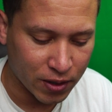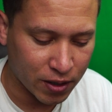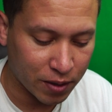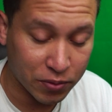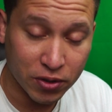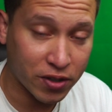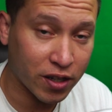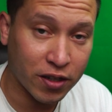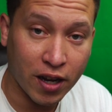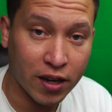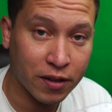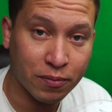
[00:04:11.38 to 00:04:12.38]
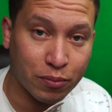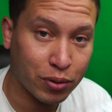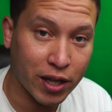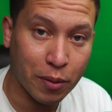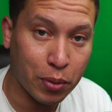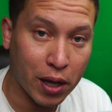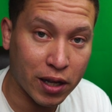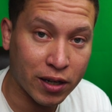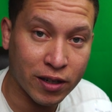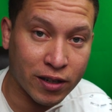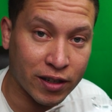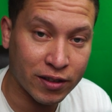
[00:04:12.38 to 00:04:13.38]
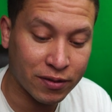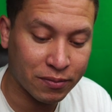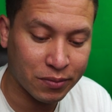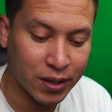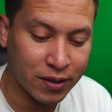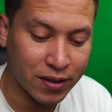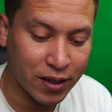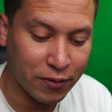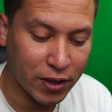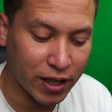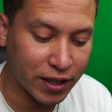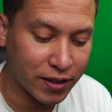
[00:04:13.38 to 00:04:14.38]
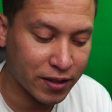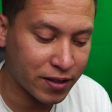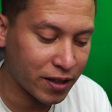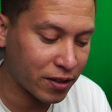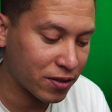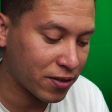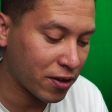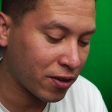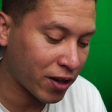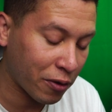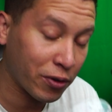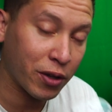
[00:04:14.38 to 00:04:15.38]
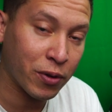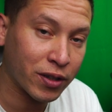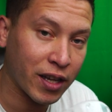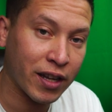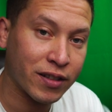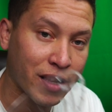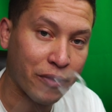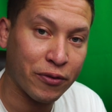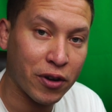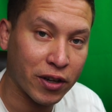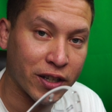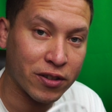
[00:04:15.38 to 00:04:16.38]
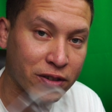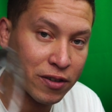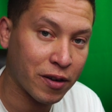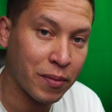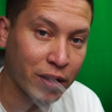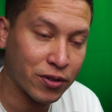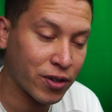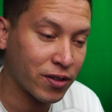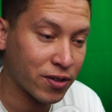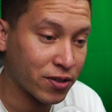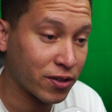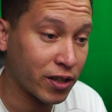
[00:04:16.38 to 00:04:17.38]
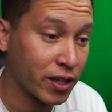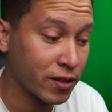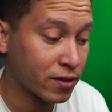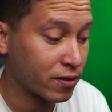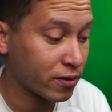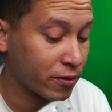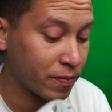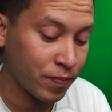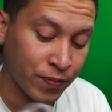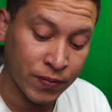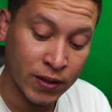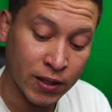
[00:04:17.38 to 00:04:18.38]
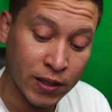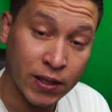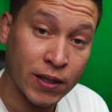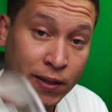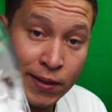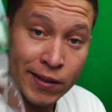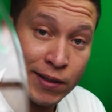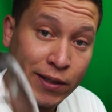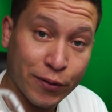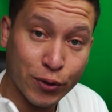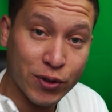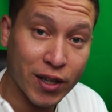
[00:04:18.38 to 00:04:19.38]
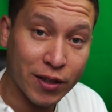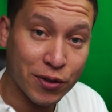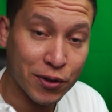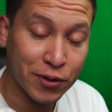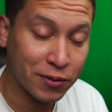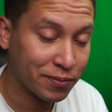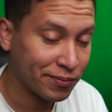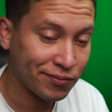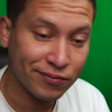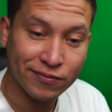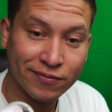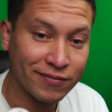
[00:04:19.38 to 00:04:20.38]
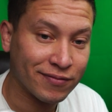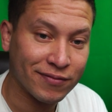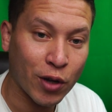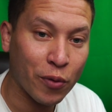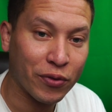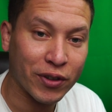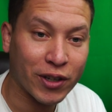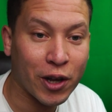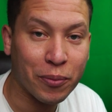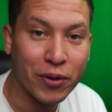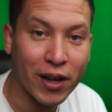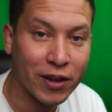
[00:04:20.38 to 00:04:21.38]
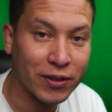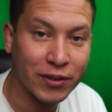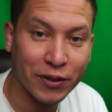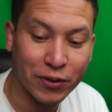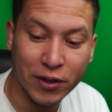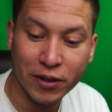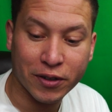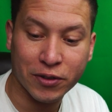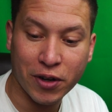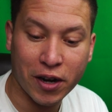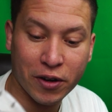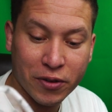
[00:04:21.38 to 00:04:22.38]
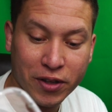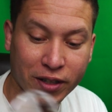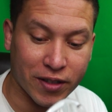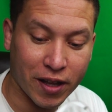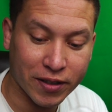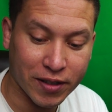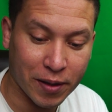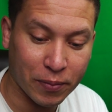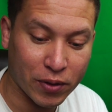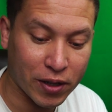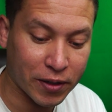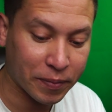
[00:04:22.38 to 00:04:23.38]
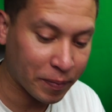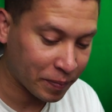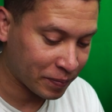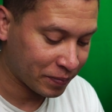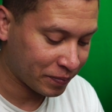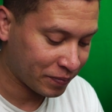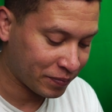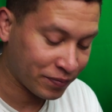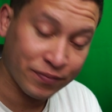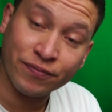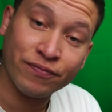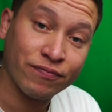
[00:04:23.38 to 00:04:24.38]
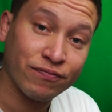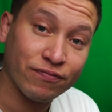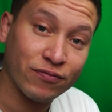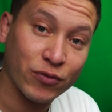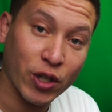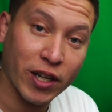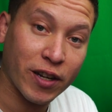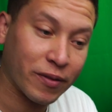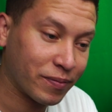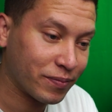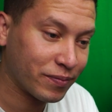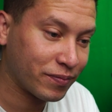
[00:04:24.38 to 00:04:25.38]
I'm just going to kind of play it by ear and see if I can get this thing installed. I really want the anti-fog insert on my Transition lens, so if you stay tuned, hopefully it'll help you out if you're trying to do the exact same thing. Check it out.